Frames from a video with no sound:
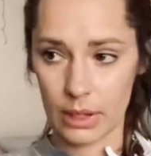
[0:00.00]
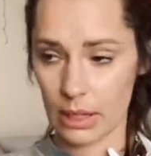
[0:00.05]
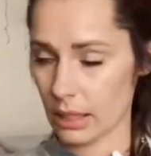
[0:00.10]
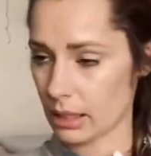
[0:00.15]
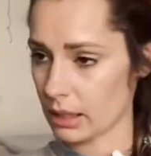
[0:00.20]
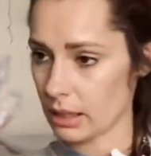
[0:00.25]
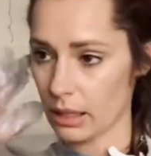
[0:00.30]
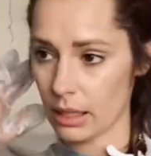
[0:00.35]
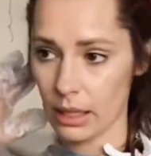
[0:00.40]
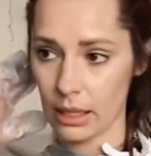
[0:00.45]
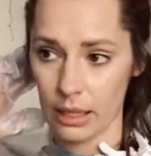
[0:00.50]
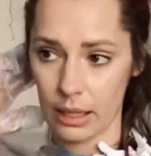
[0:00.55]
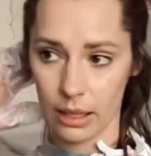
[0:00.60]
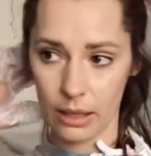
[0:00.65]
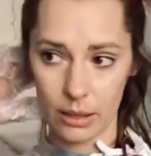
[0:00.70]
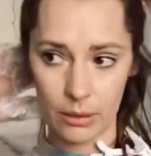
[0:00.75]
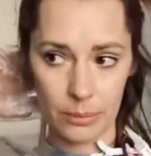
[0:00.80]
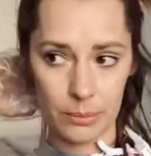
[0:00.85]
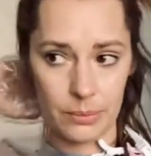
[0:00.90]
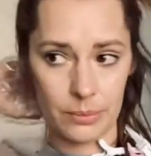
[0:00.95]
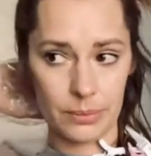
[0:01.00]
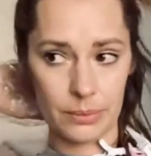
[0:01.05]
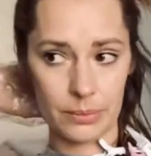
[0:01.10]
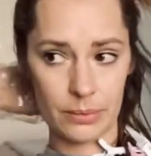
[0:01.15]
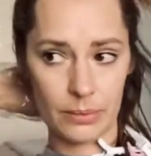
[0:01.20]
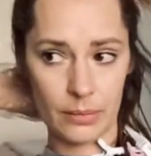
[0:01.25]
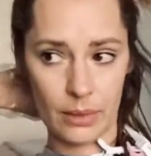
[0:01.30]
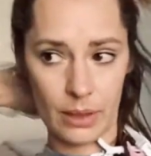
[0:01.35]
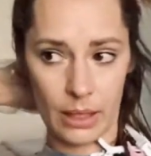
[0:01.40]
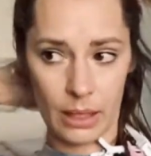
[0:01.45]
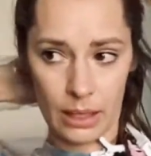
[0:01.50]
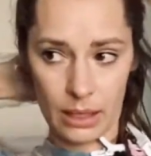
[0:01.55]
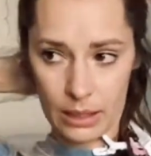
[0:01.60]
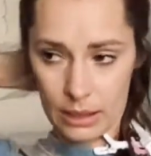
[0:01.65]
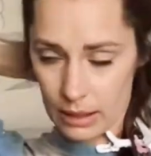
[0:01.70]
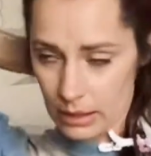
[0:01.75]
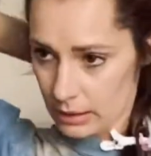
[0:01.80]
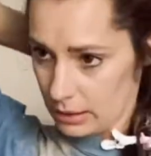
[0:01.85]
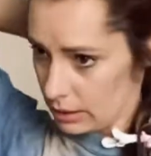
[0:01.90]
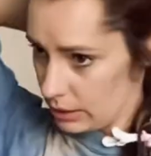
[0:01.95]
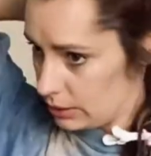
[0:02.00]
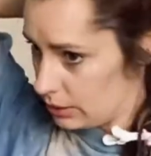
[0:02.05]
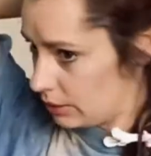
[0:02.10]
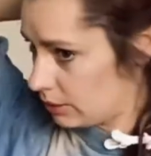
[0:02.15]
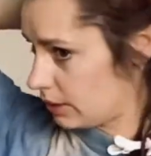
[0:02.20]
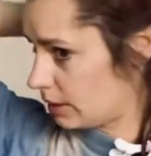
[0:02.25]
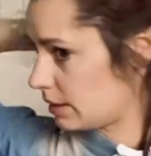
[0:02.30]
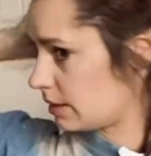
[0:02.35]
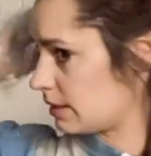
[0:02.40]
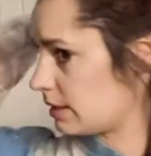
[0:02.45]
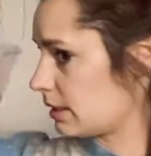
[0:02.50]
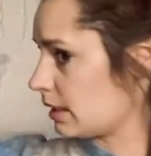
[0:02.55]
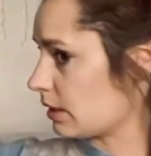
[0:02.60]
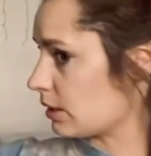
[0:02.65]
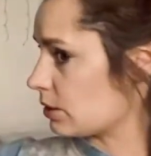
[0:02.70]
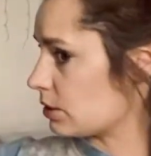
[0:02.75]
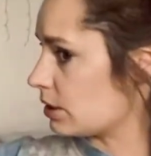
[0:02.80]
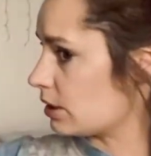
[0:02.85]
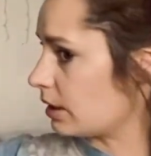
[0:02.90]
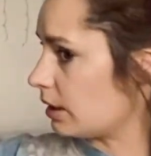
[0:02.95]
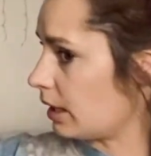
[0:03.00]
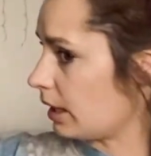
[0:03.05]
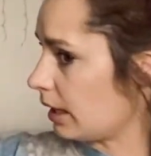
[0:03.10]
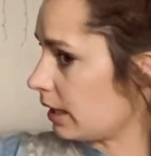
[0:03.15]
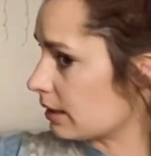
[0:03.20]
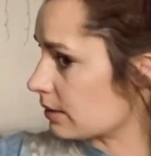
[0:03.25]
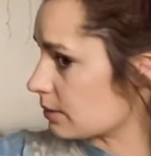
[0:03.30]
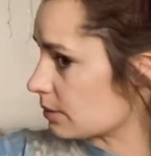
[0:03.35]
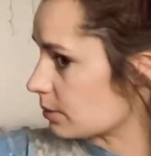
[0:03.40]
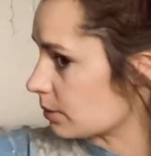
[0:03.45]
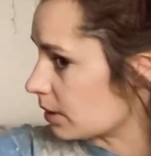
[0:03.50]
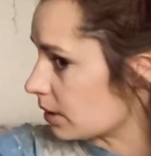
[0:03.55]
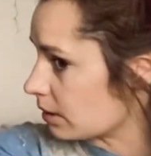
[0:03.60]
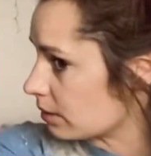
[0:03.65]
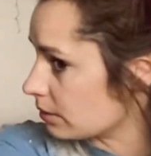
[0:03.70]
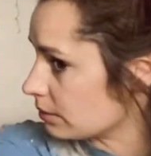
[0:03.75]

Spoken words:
Now, I'm going to do this section as well.